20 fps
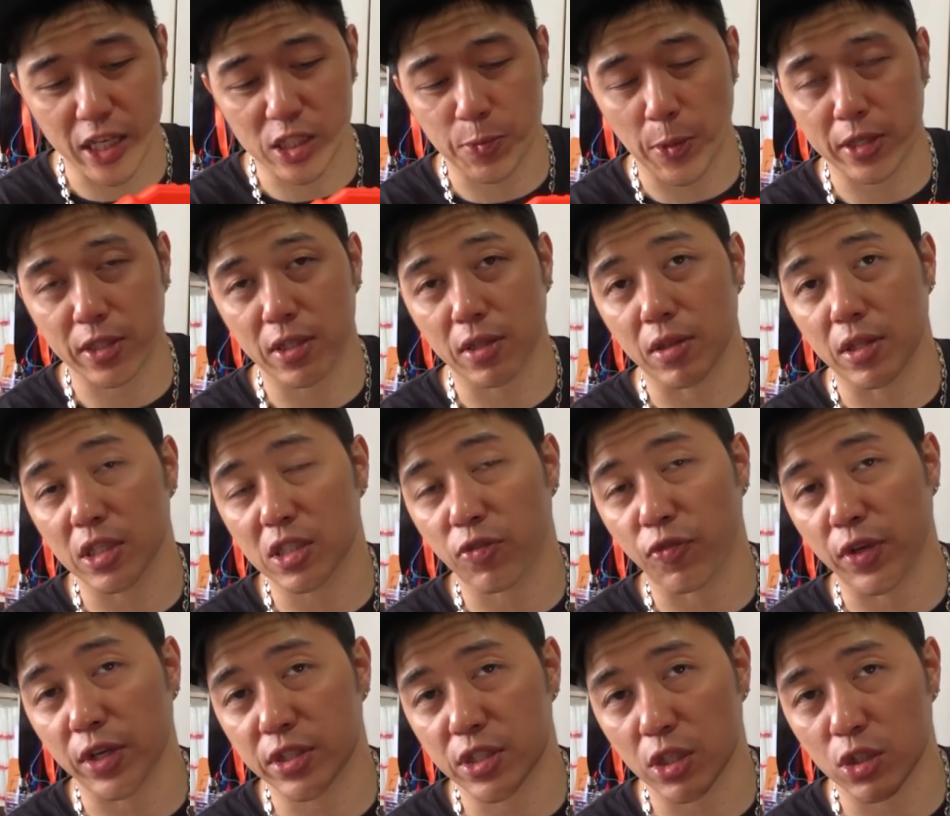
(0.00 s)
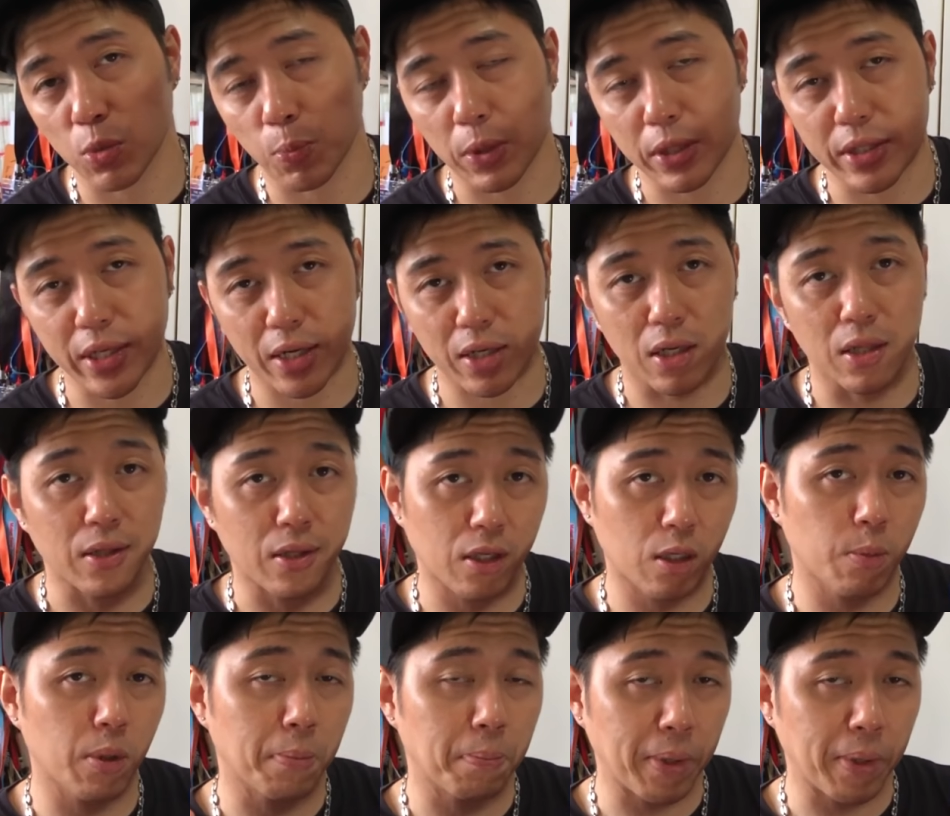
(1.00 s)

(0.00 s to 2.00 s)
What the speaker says: expected this finishing to be done a little bit